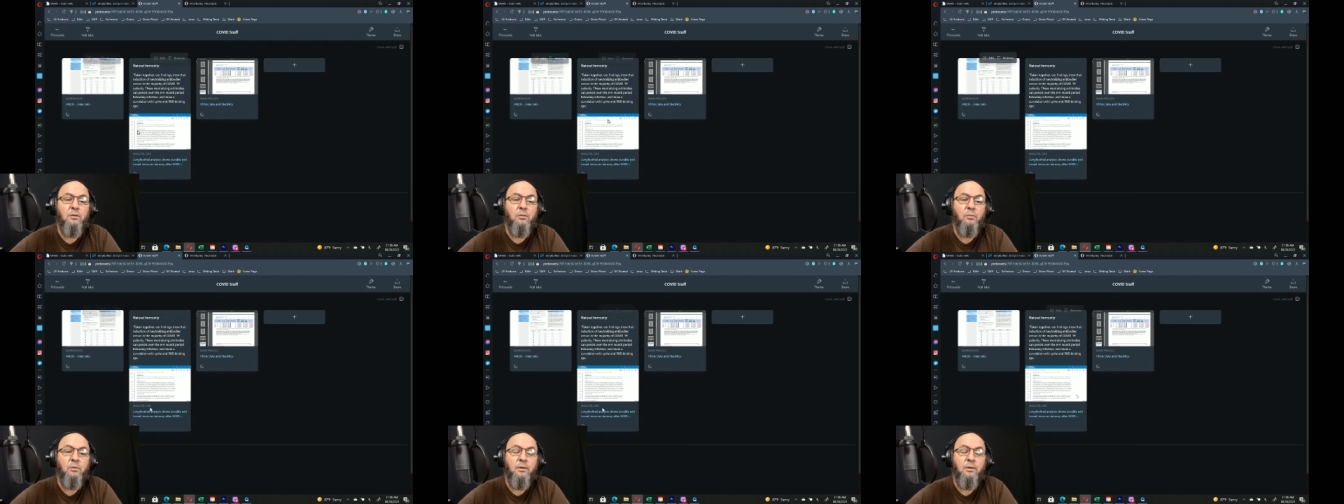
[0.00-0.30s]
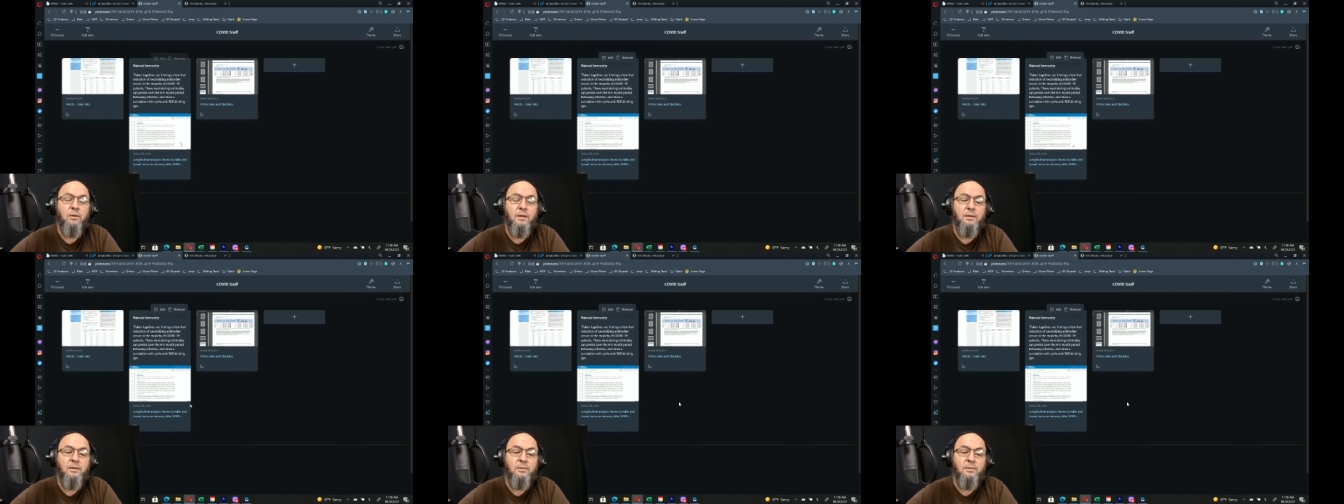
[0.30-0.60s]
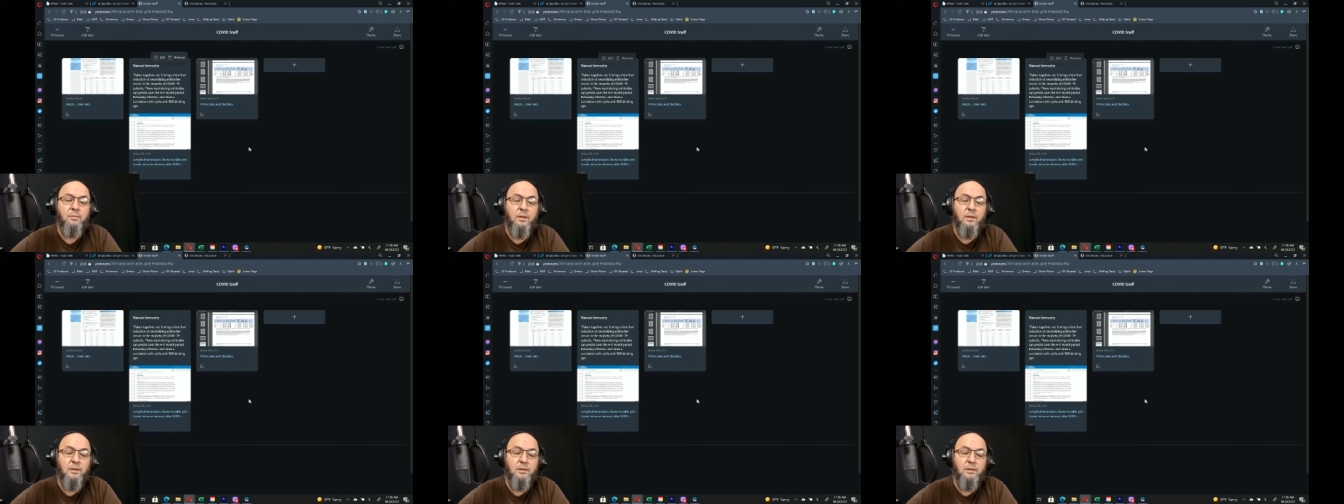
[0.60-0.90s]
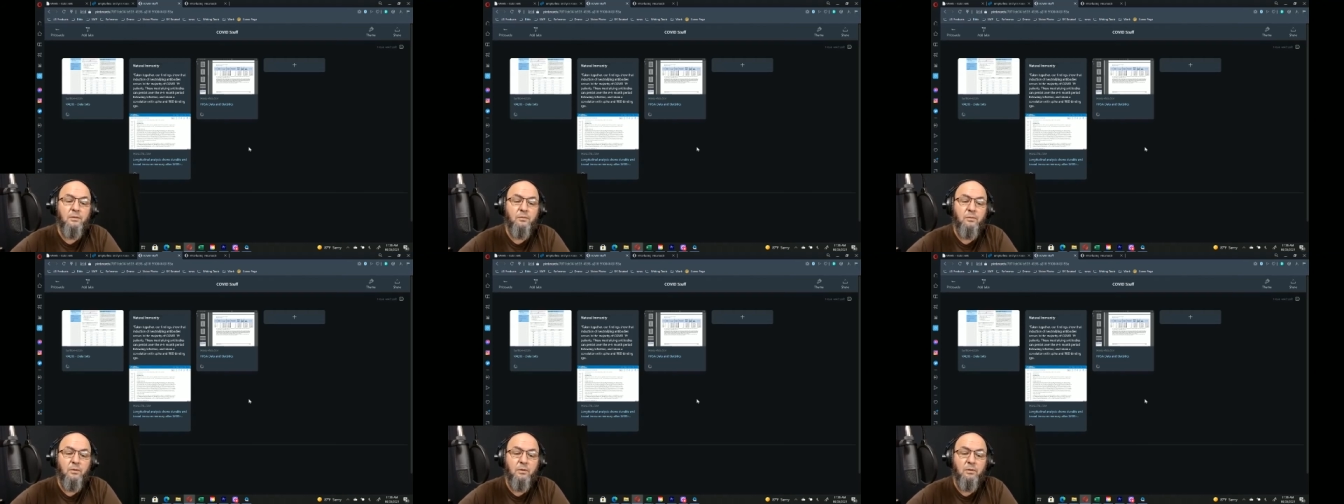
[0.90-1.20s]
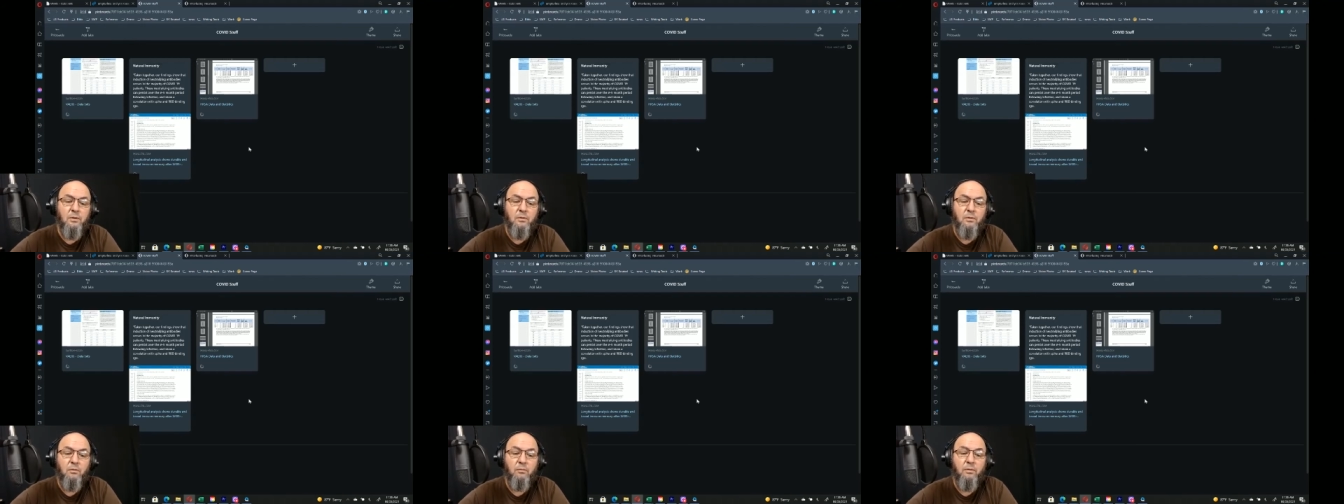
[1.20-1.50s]
organize some things for a
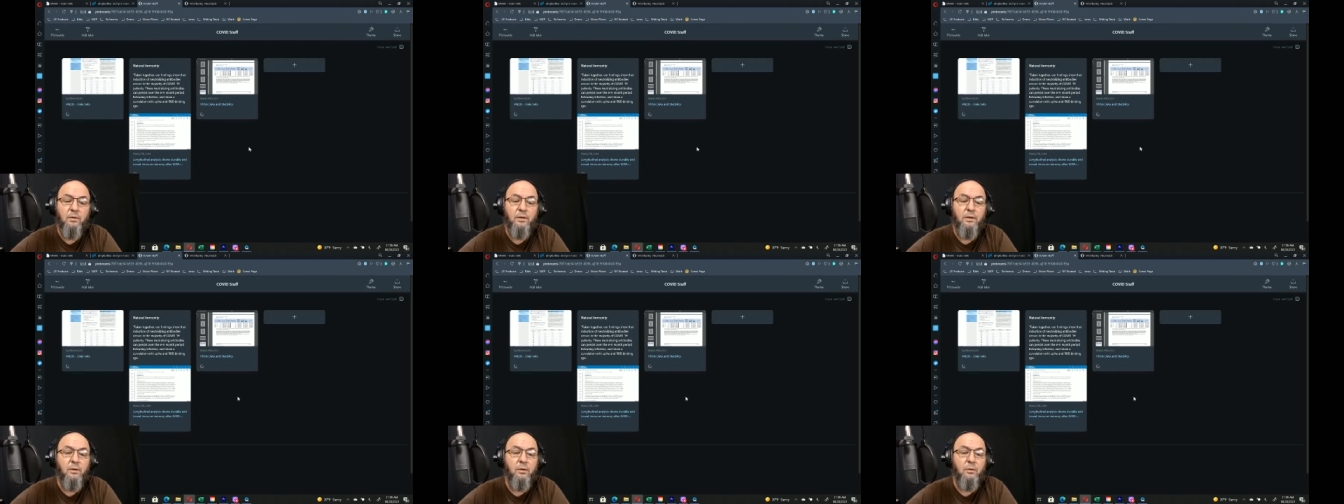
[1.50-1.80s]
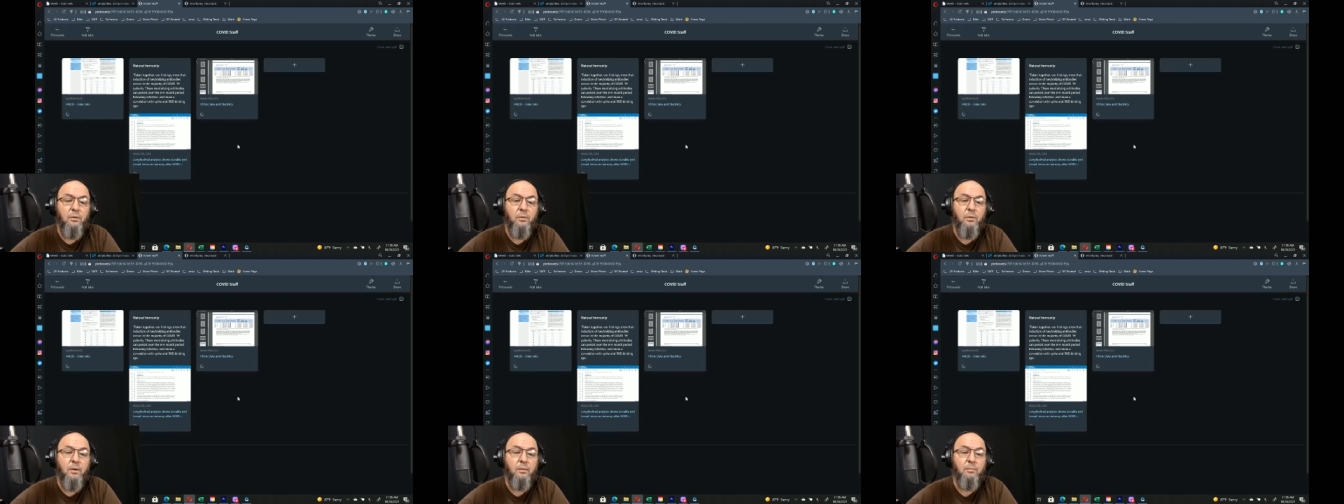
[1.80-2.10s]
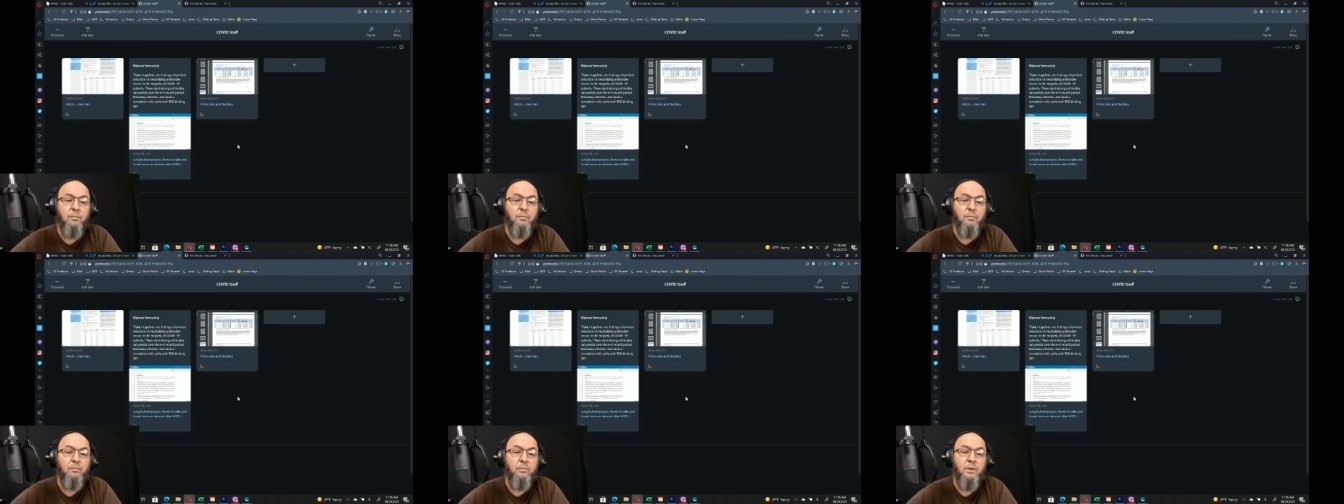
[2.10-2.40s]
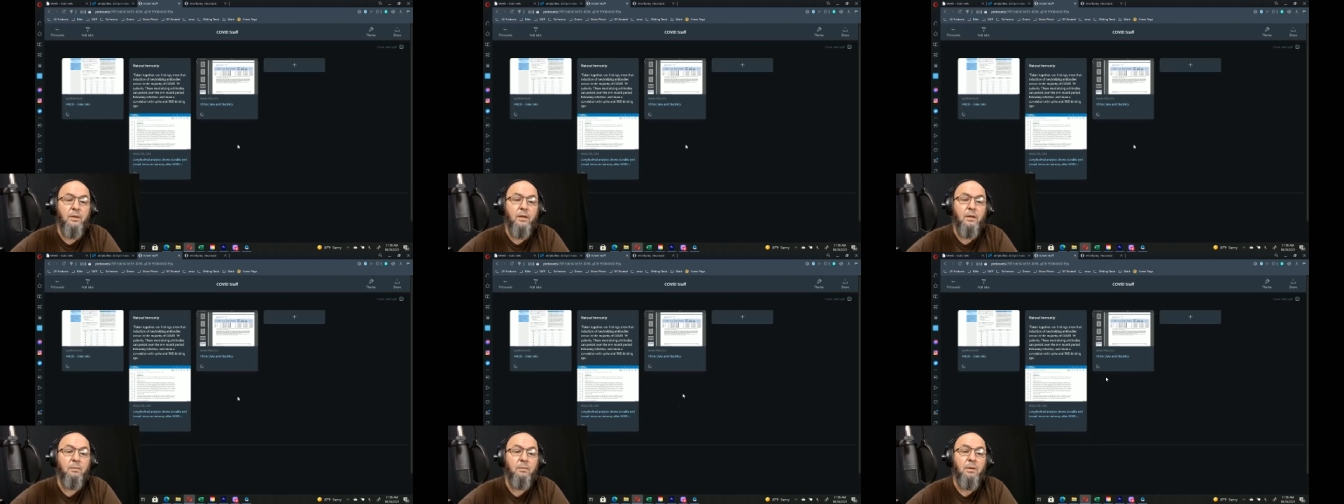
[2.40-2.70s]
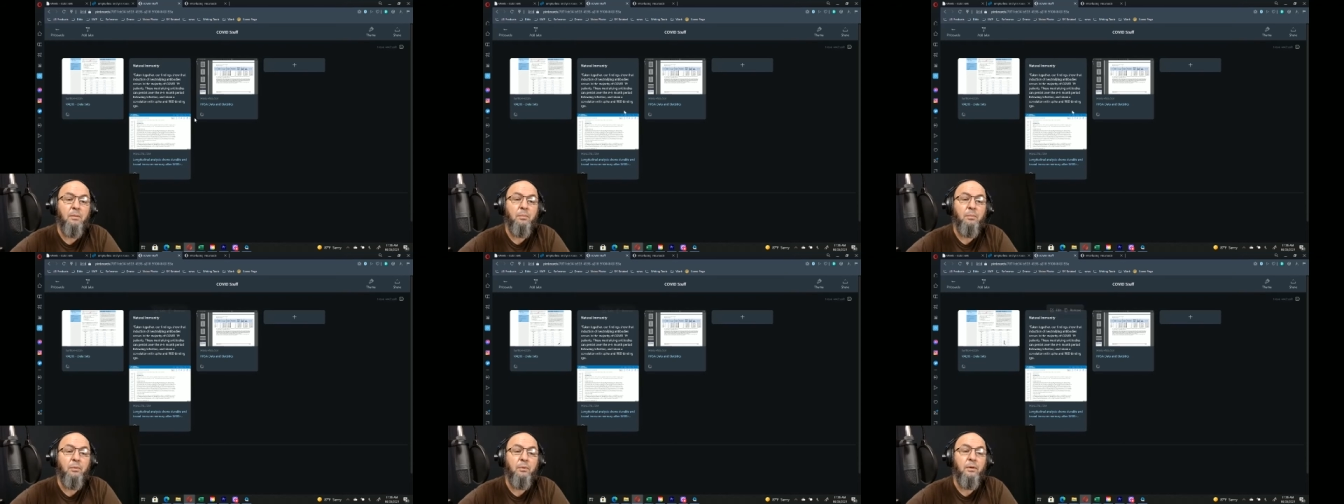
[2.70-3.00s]
little video I'm thinking about
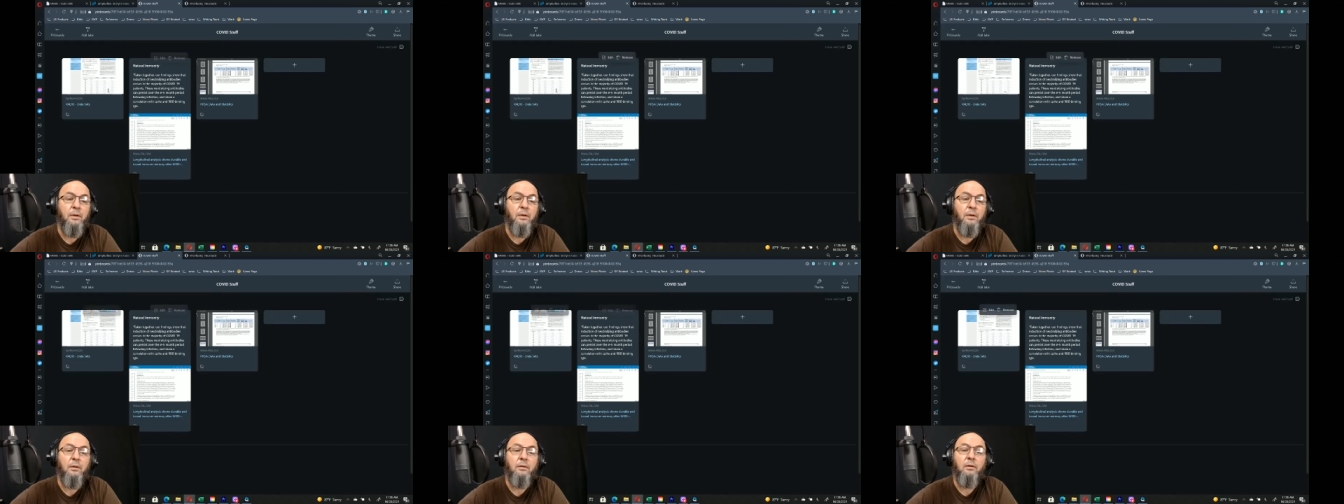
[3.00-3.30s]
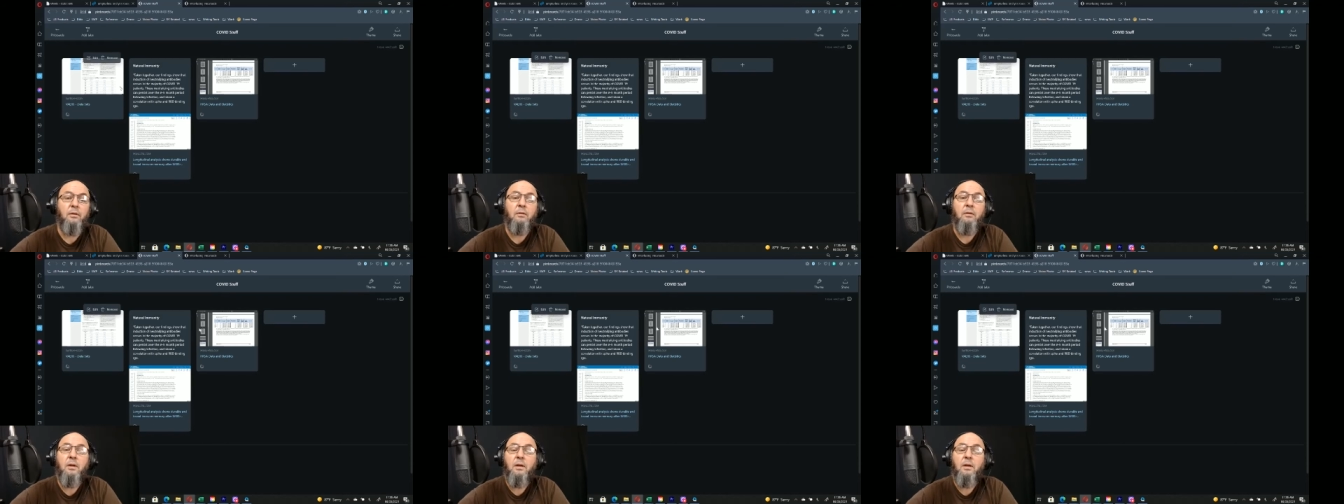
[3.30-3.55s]
putting together.